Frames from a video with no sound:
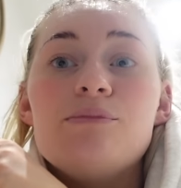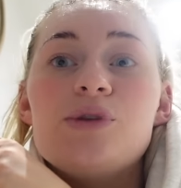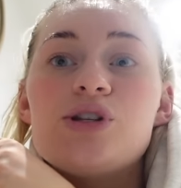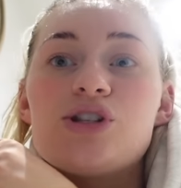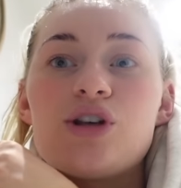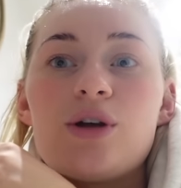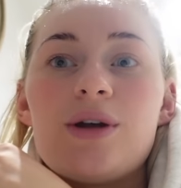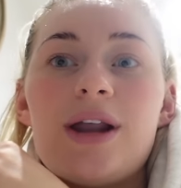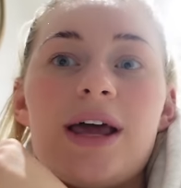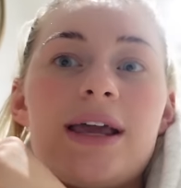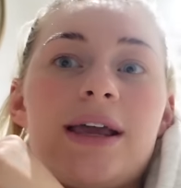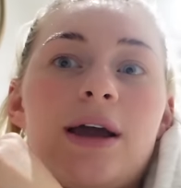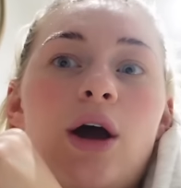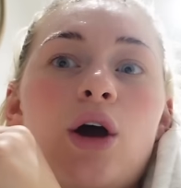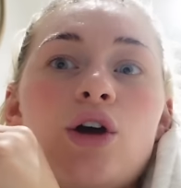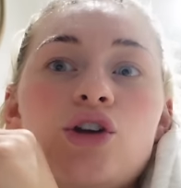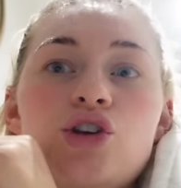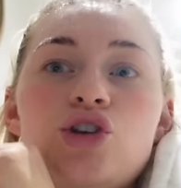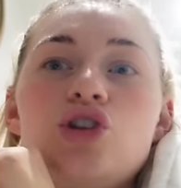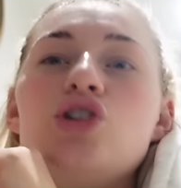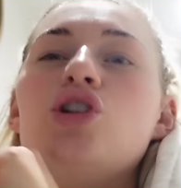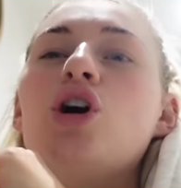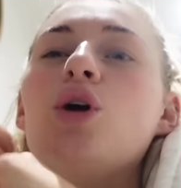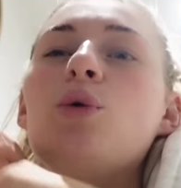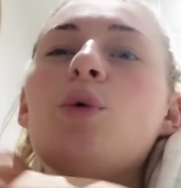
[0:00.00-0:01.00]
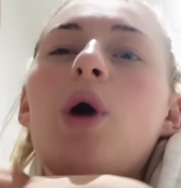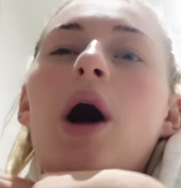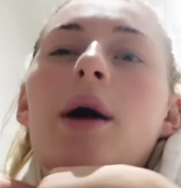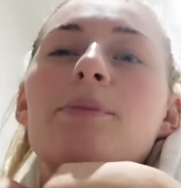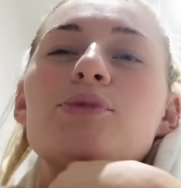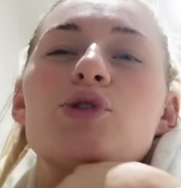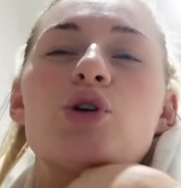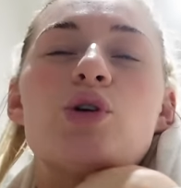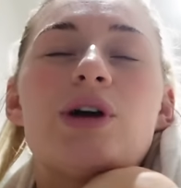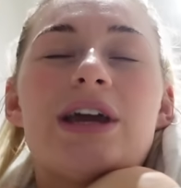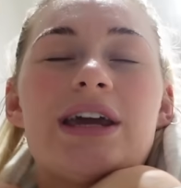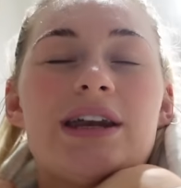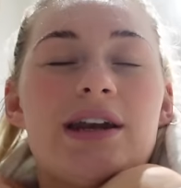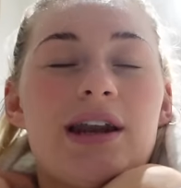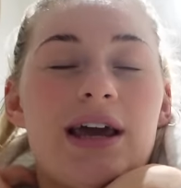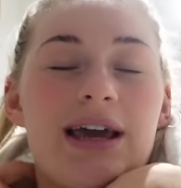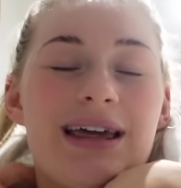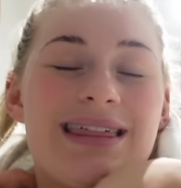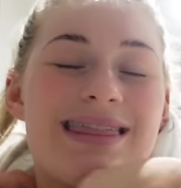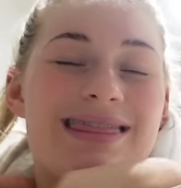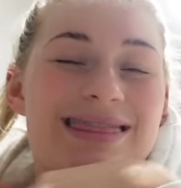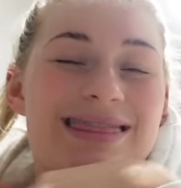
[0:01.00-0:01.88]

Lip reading: So like, you know what I'm talking, like